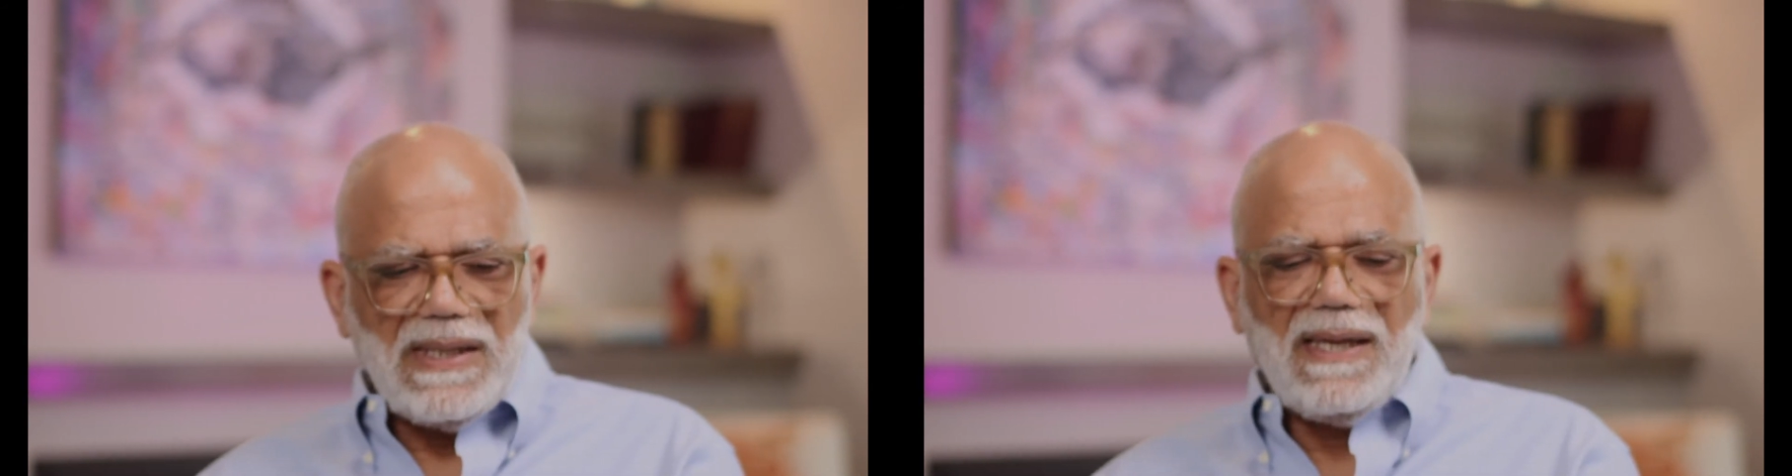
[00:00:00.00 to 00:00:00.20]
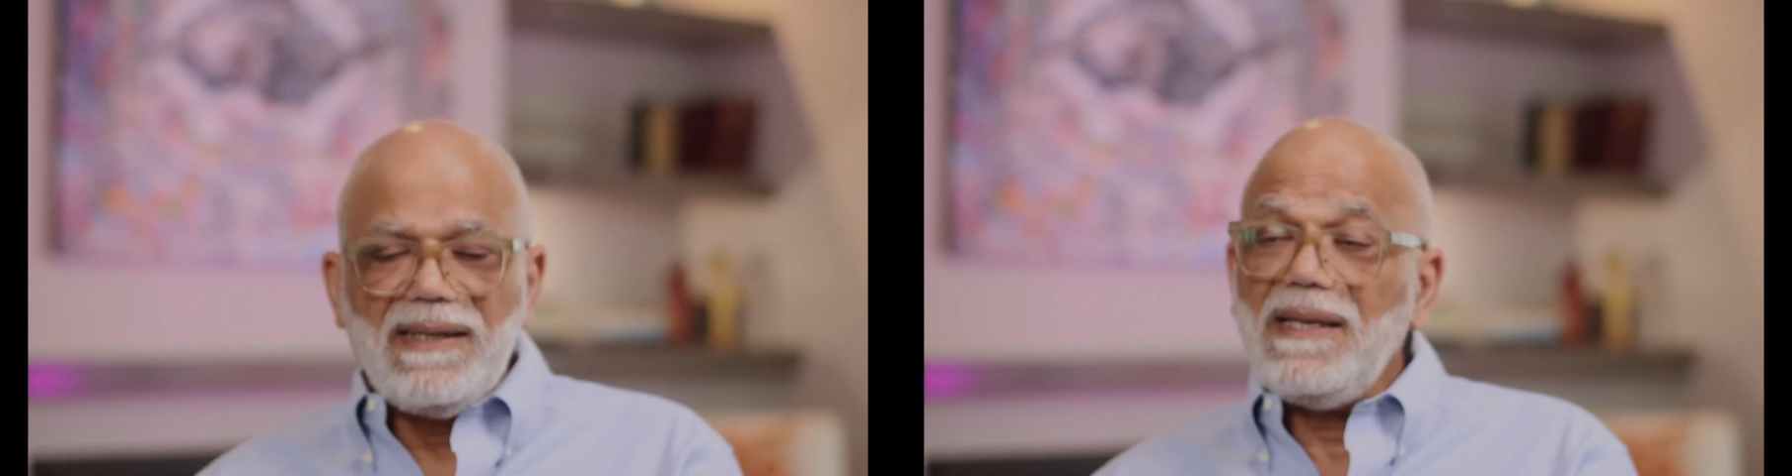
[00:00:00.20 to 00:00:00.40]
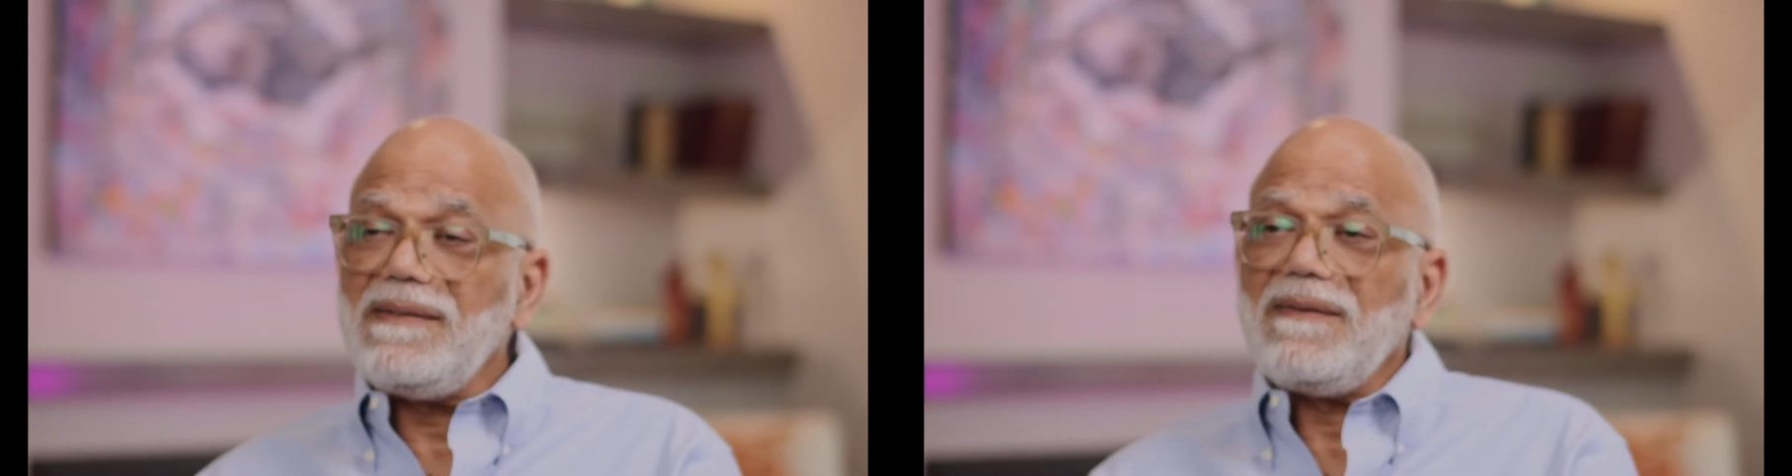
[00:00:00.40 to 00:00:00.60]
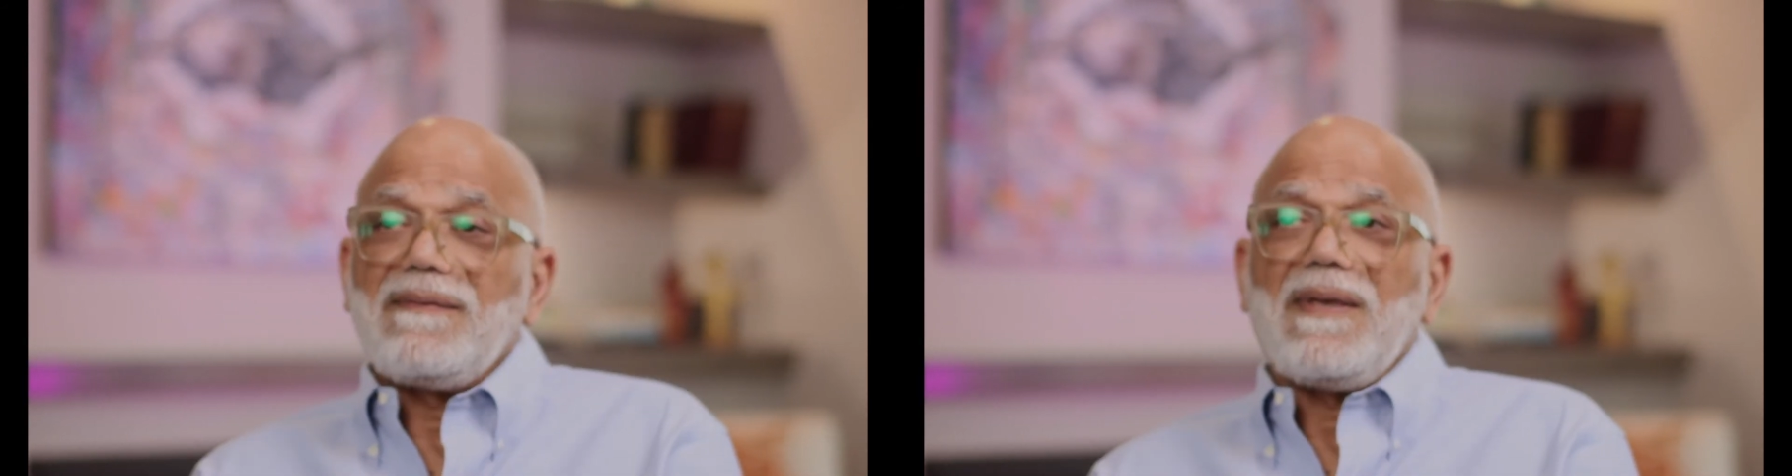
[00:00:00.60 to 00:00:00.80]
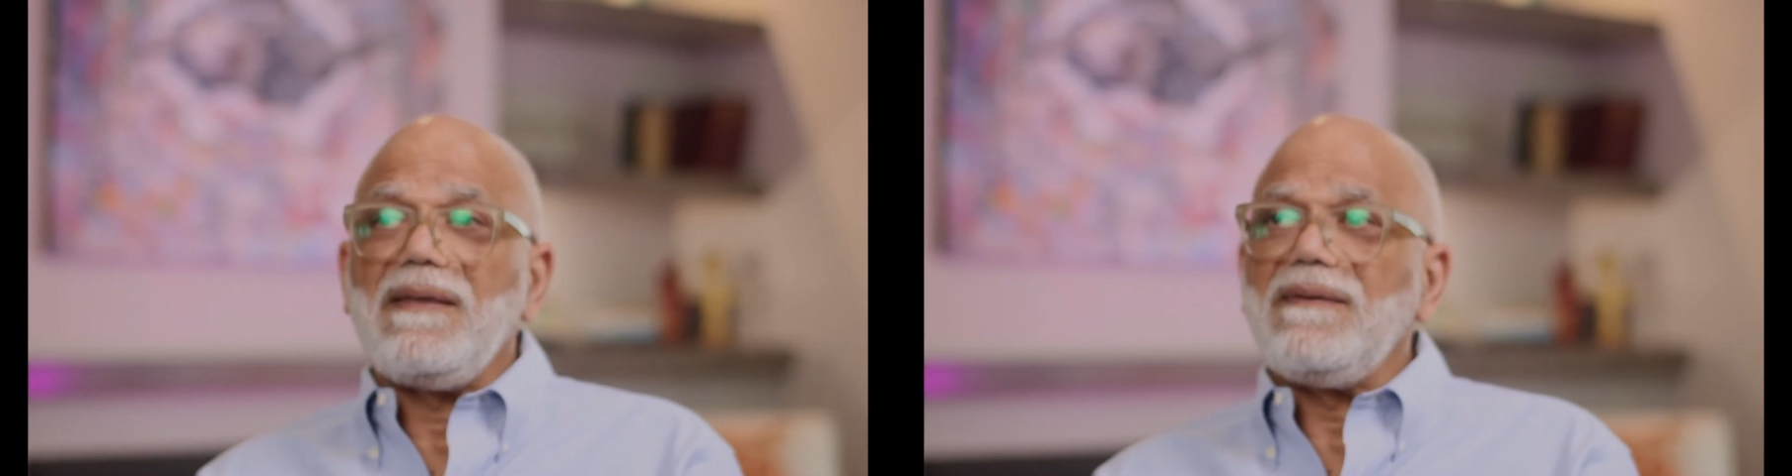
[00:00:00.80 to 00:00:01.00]
And I
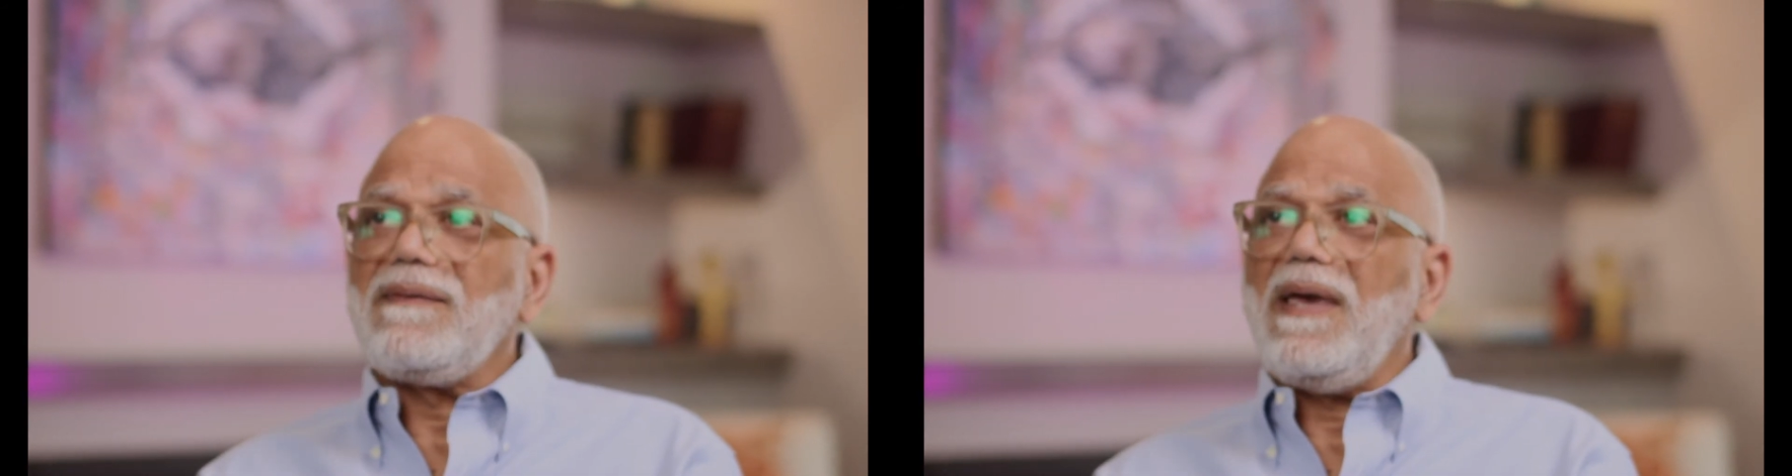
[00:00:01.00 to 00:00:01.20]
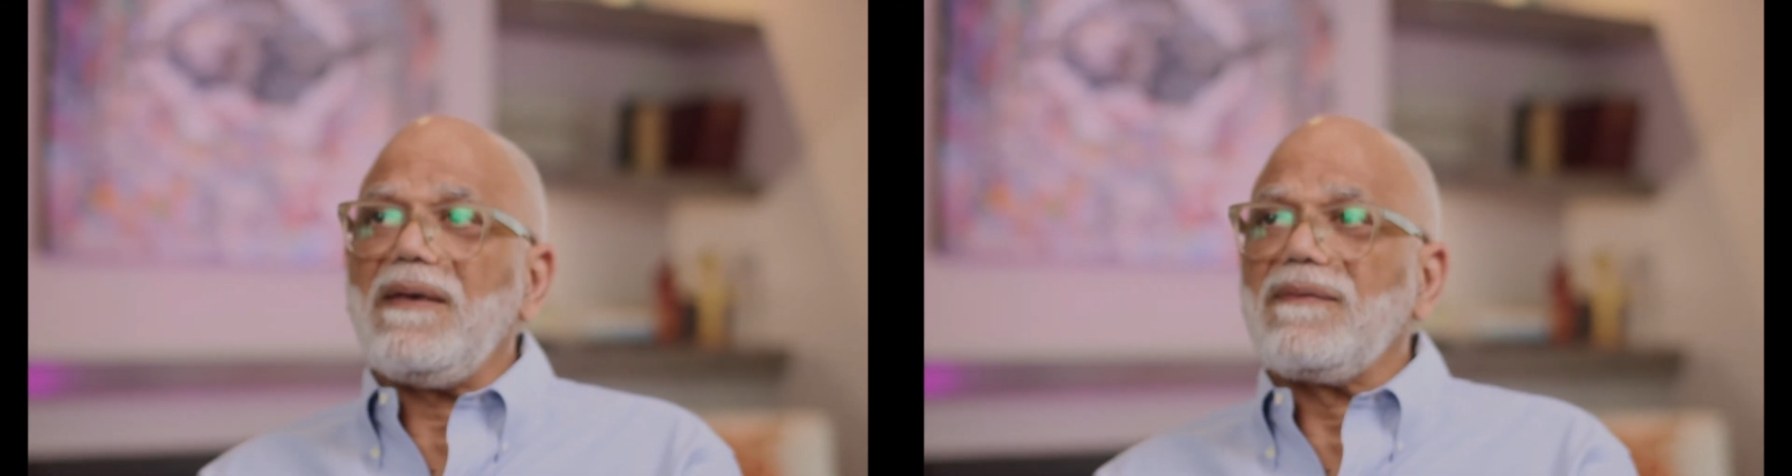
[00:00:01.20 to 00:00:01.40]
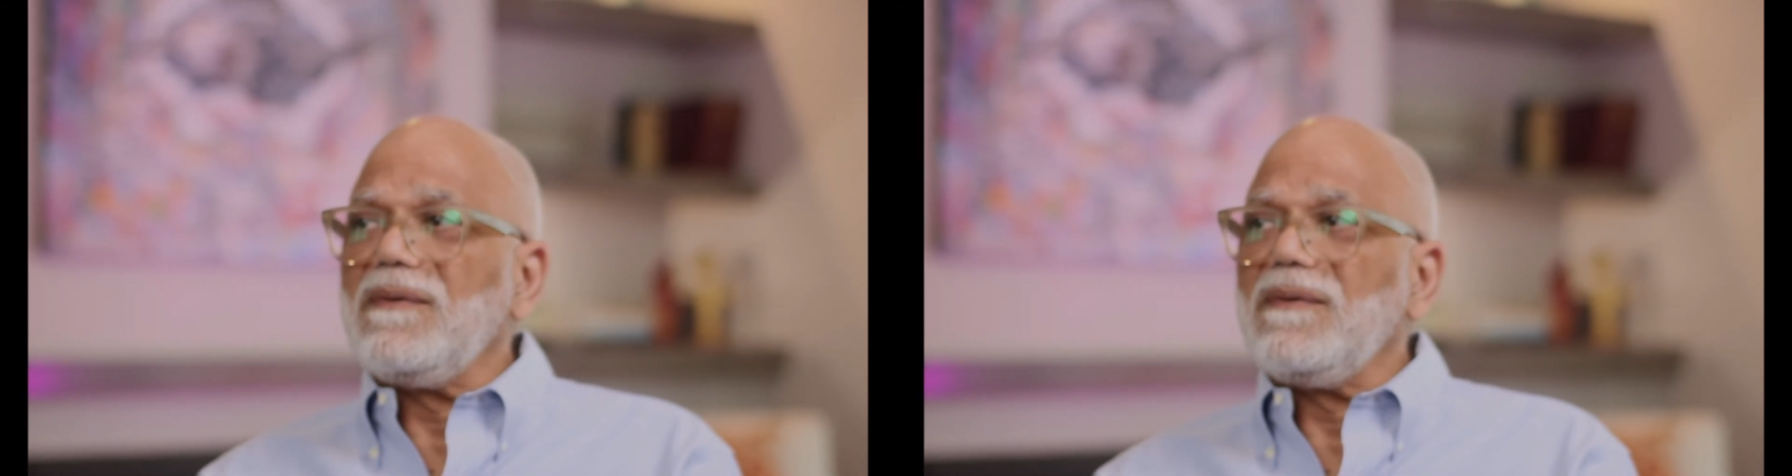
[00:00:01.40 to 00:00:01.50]
just asked